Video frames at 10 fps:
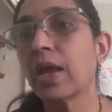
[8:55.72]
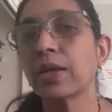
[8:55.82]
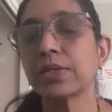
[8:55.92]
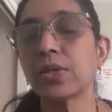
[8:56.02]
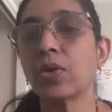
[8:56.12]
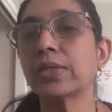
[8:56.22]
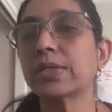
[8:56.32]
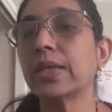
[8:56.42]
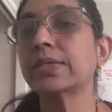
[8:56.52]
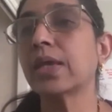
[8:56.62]
Mm-hmm. So
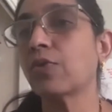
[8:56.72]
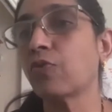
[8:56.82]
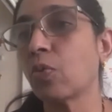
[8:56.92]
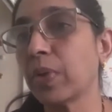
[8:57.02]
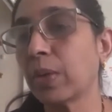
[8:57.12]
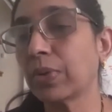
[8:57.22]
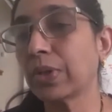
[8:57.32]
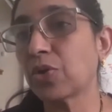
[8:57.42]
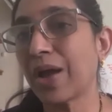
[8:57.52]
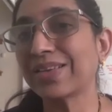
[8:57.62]
it's easier for people
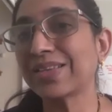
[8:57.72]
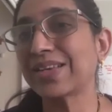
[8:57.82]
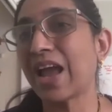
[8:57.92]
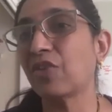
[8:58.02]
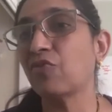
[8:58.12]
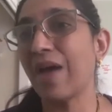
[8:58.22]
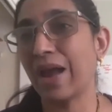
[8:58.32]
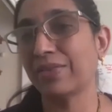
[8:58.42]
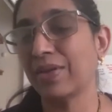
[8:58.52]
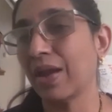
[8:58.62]
to understand
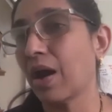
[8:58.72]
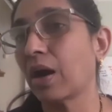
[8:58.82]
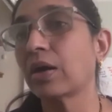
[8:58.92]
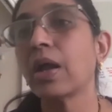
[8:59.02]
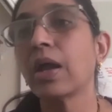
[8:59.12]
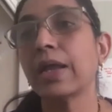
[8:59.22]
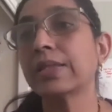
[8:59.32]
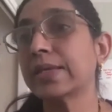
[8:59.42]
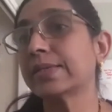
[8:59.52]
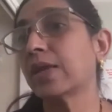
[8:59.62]
where they are.
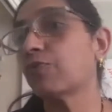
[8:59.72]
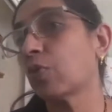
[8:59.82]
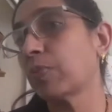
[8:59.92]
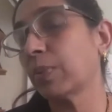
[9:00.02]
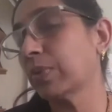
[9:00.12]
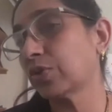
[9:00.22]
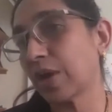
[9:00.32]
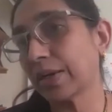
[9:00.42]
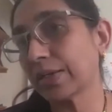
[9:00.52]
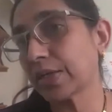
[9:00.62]
It's easier for people to
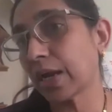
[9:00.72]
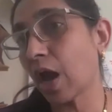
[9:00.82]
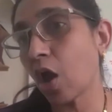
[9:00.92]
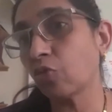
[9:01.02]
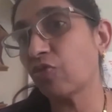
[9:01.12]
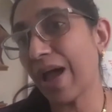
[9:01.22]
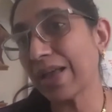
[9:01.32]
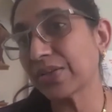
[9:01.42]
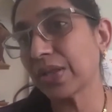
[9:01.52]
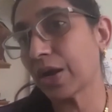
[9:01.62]
understand how
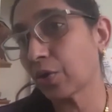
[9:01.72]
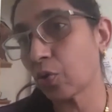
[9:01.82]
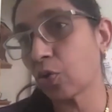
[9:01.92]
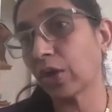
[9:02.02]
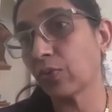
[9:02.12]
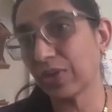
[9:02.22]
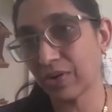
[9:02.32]
fast they are growing with